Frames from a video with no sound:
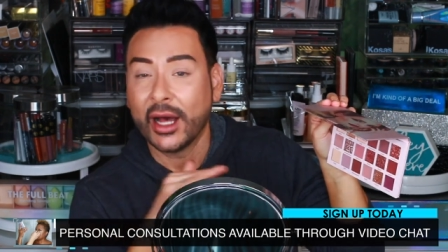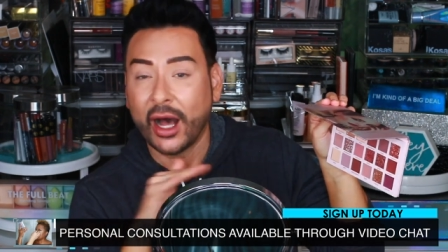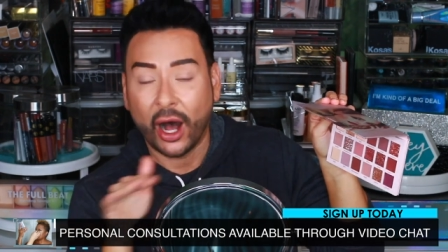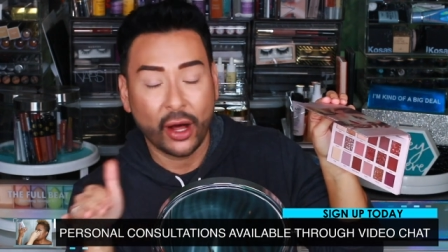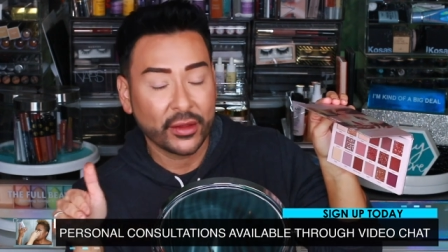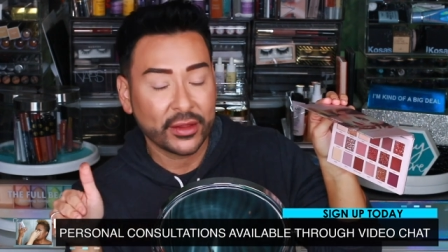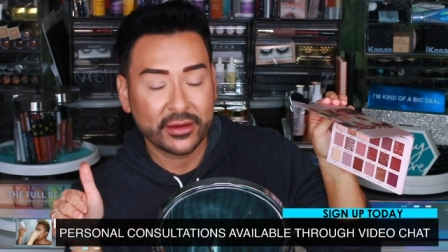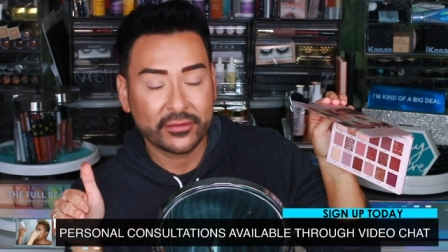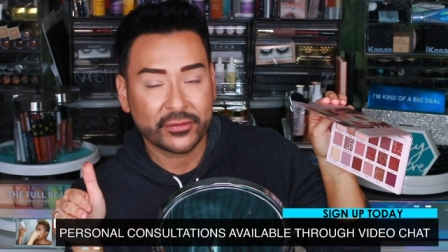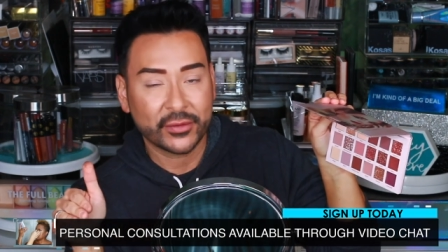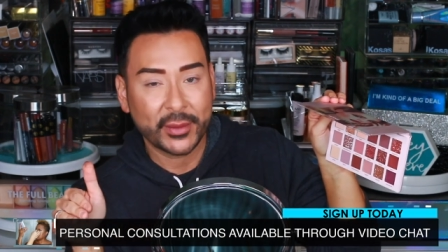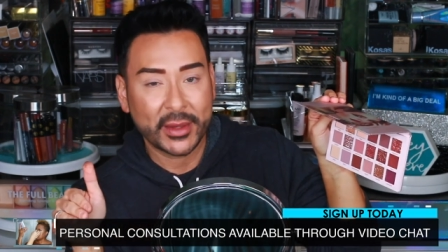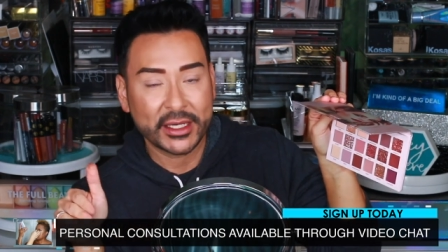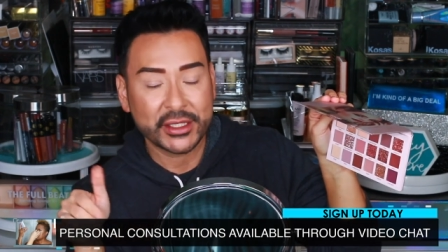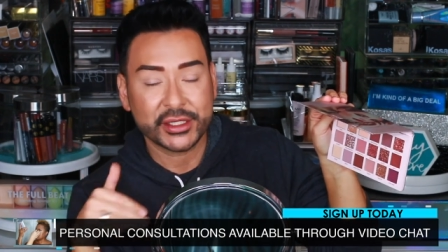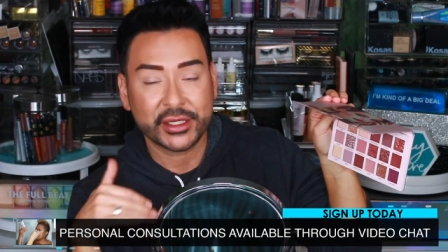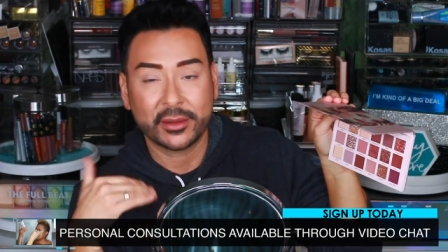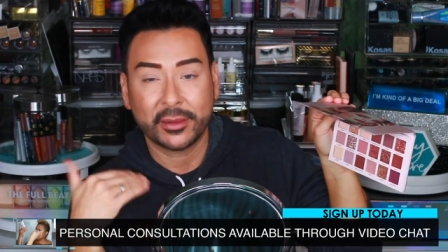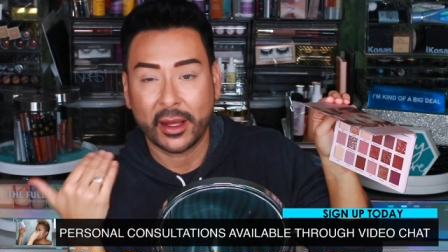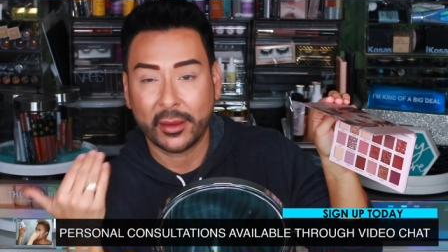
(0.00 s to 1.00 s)
All the
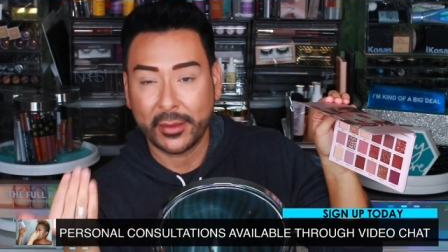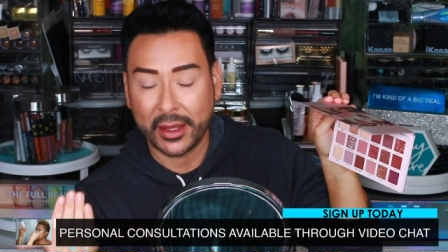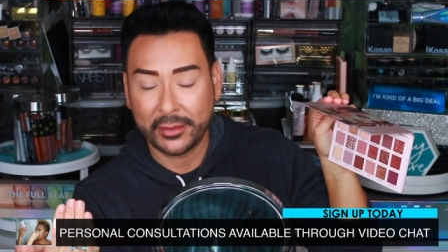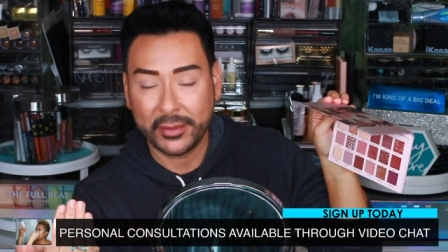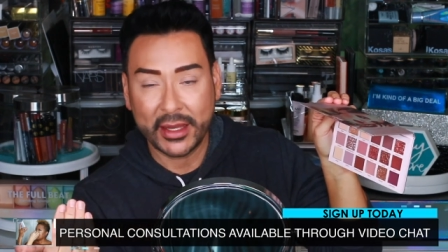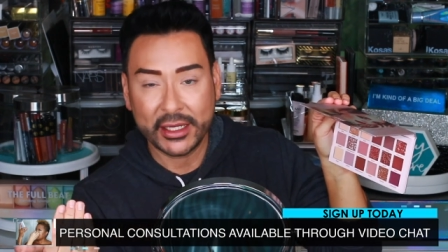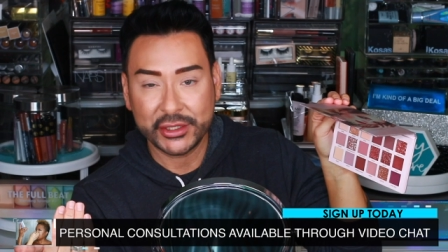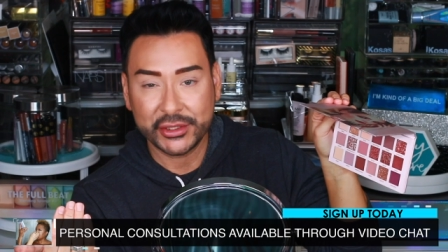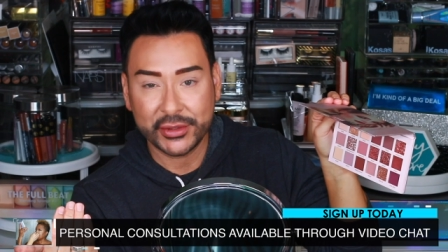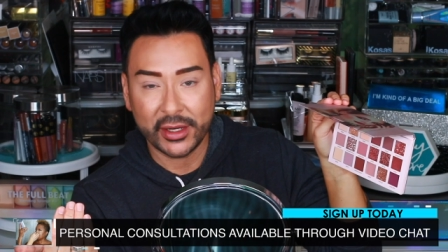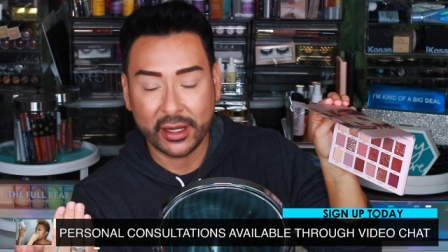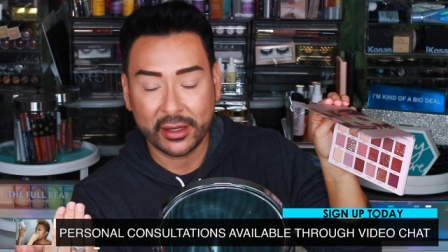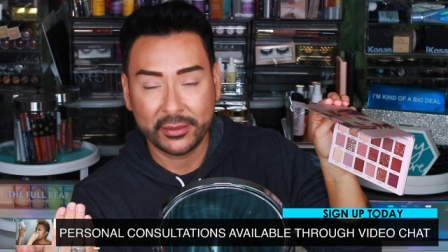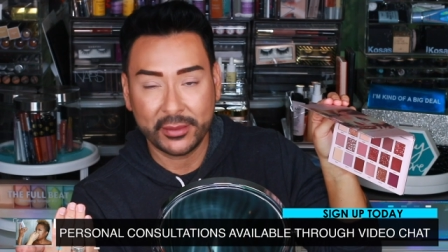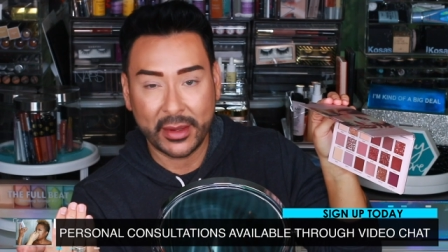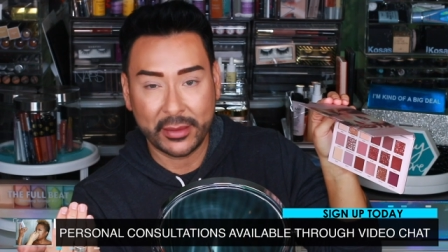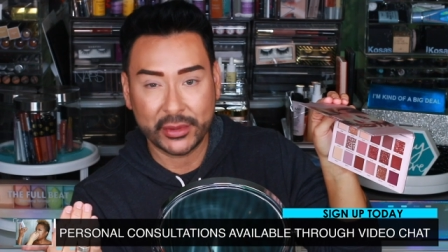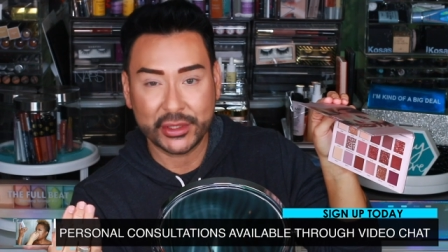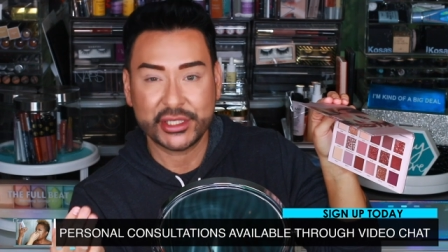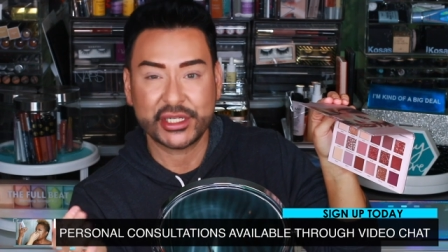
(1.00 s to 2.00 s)
information about my
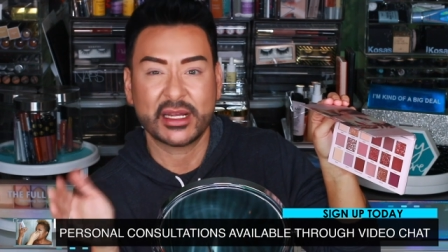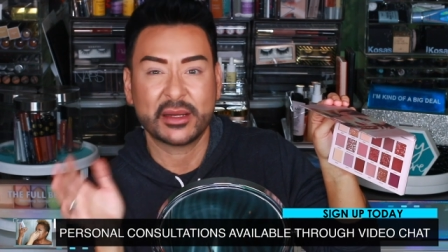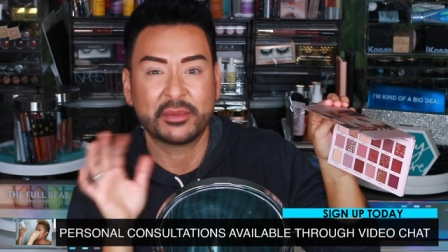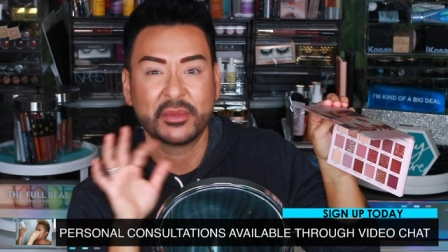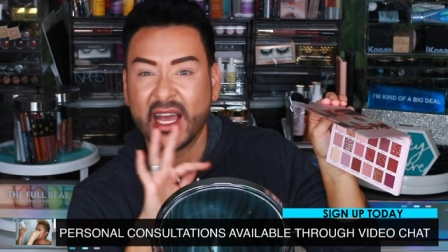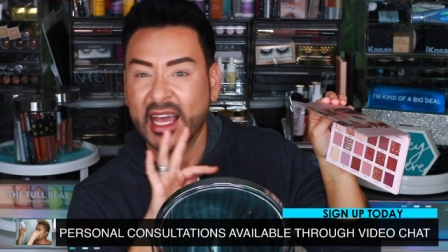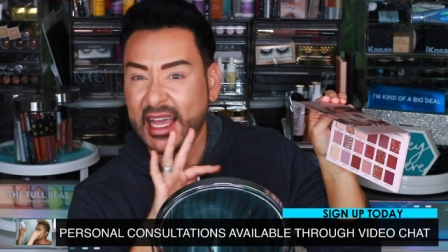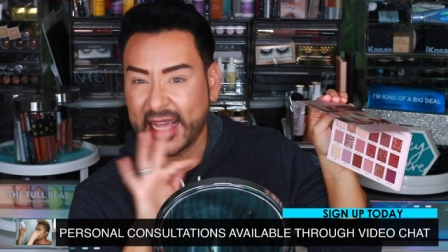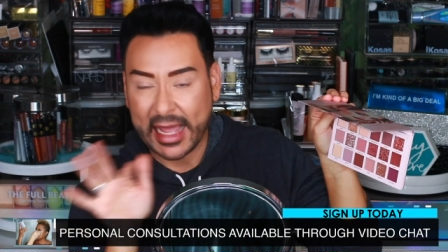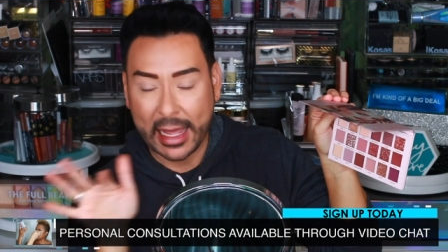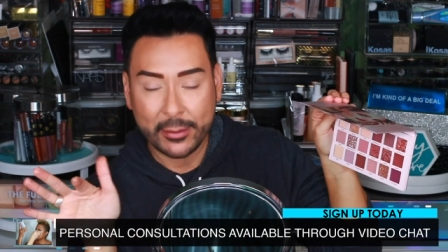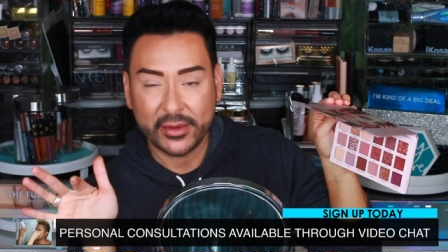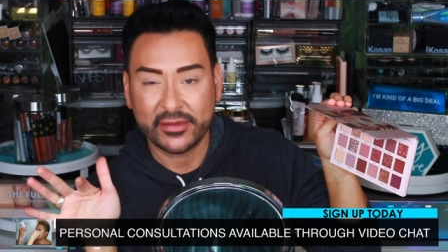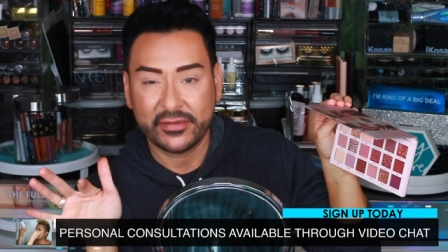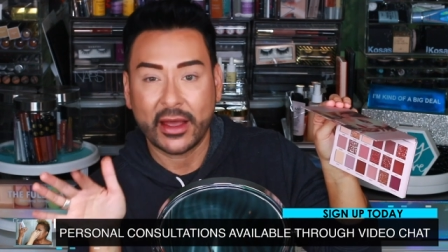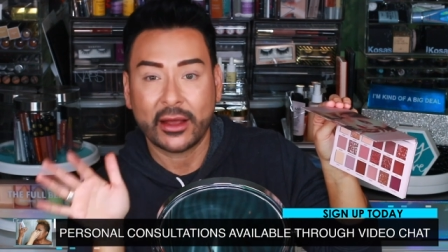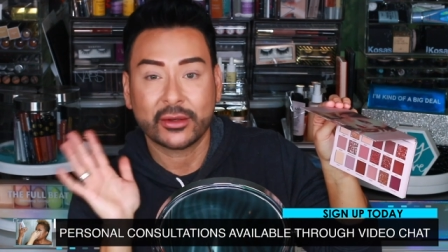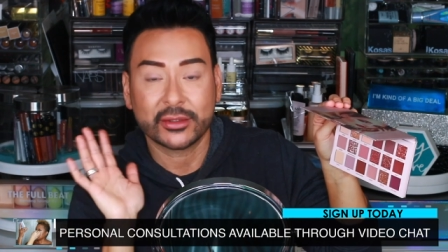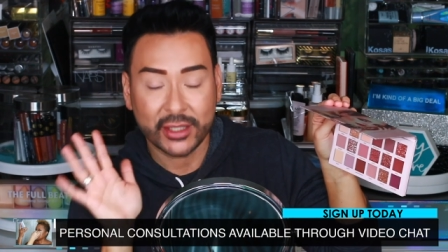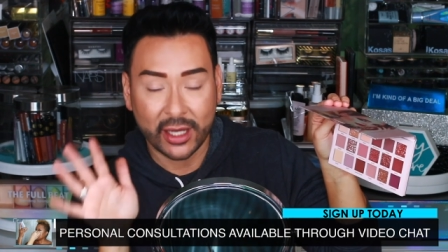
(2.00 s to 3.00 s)
Patreon membership can be
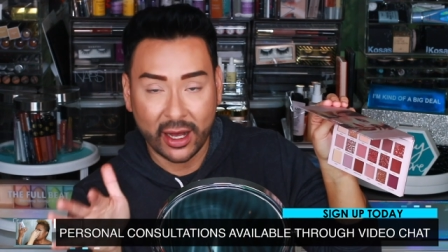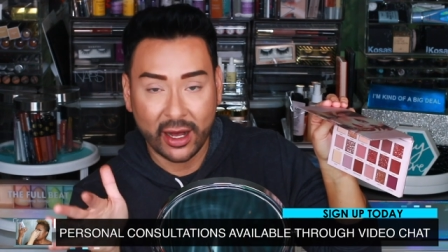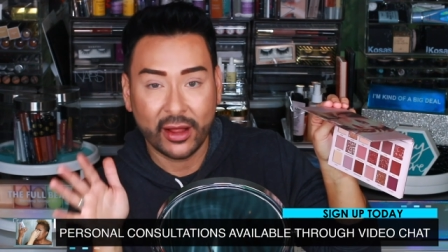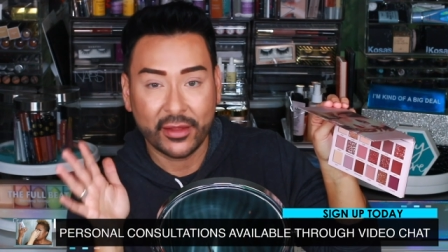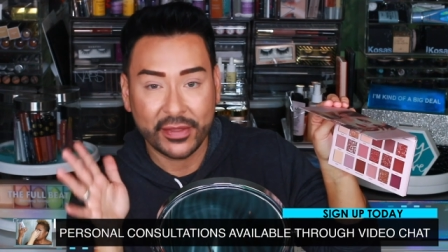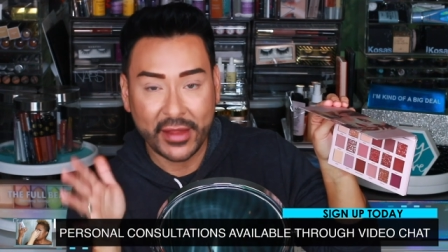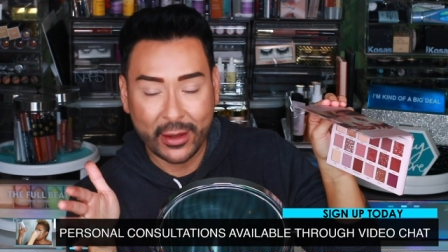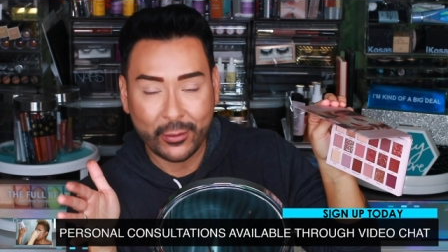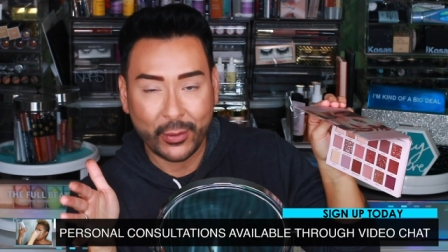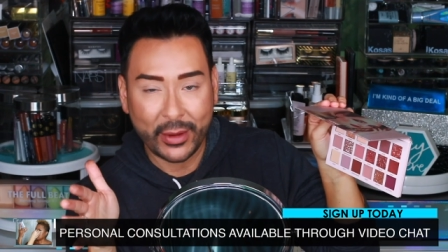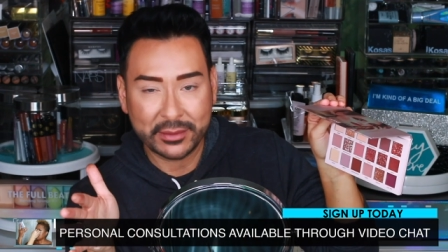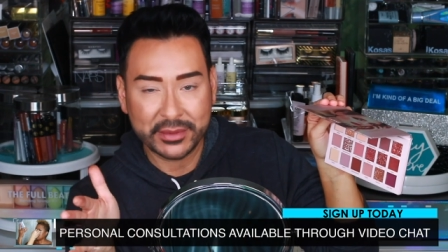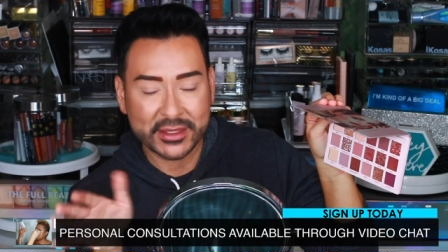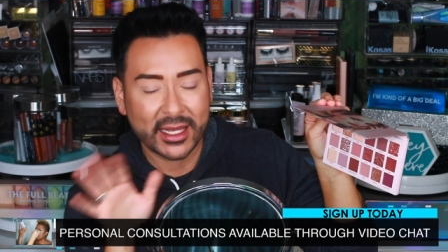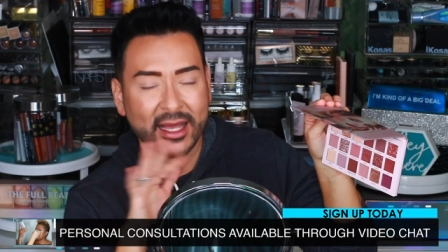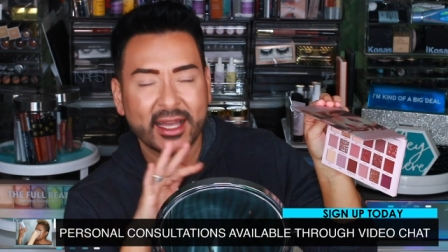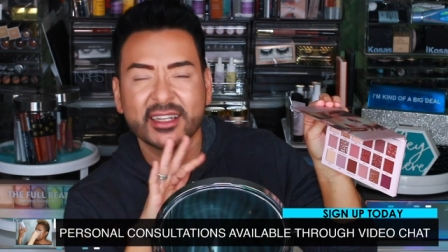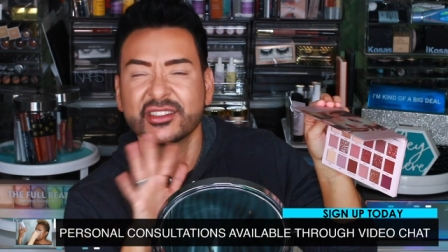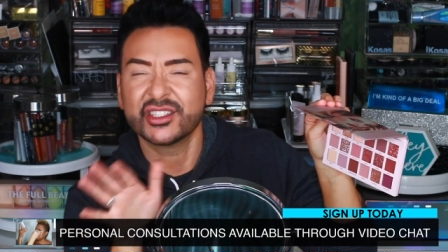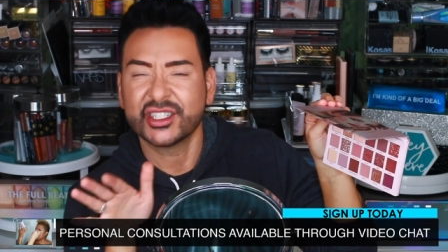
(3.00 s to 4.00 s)
found on that
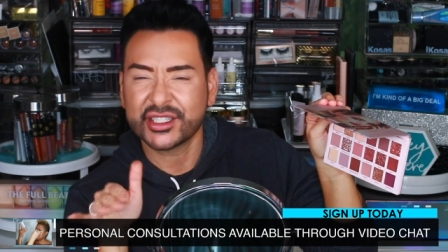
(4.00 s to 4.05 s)
website.